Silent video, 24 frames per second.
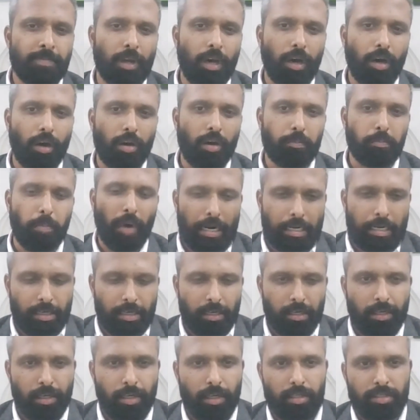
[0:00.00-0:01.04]
our
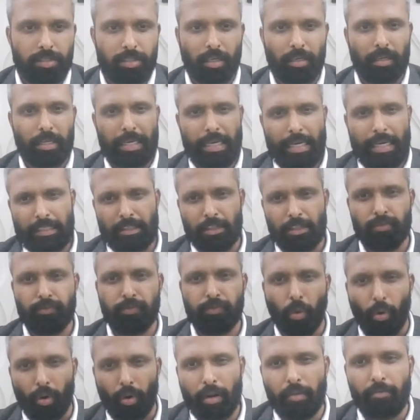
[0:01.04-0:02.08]
partners and create this
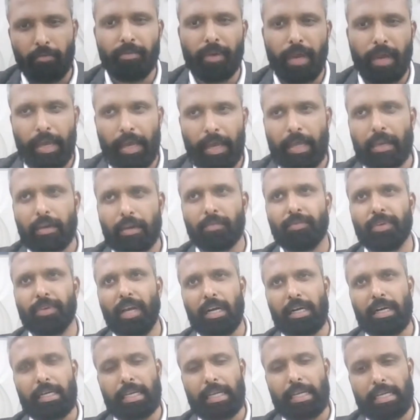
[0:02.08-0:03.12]
forum where we
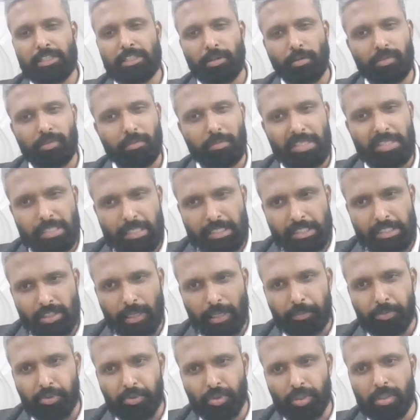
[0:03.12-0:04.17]
address all the
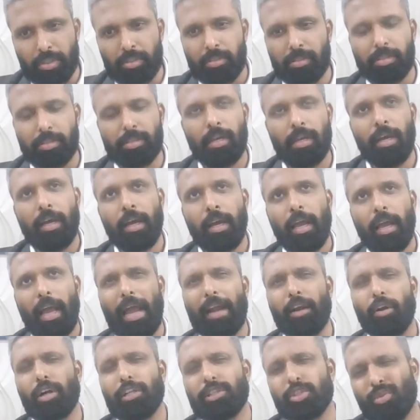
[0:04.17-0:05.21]
misconceptions
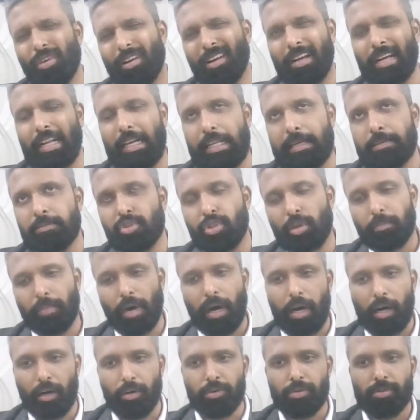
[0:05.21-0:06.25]
and also a glimpse
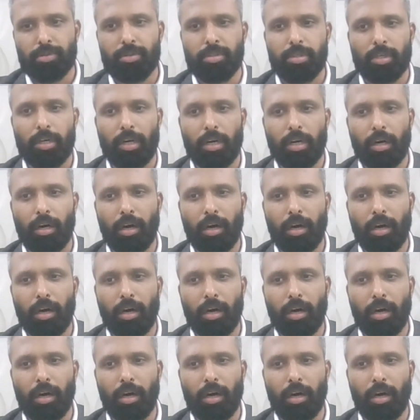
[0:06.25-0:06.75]
about uh,